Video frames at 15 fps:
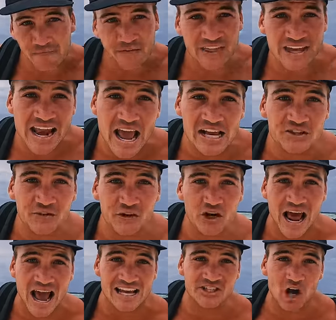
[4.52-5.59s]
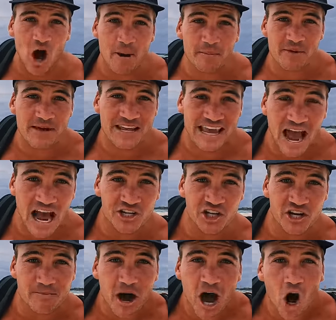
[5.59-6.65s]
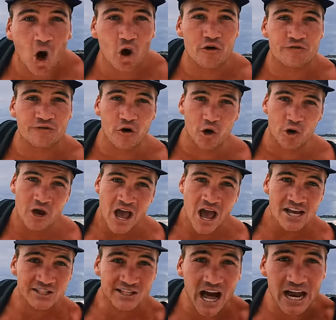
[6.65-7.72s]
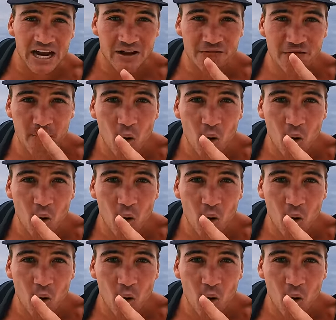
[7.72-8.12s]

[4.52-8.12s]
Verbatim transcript: for the next few days, I'm gonna be catching my own food, starting from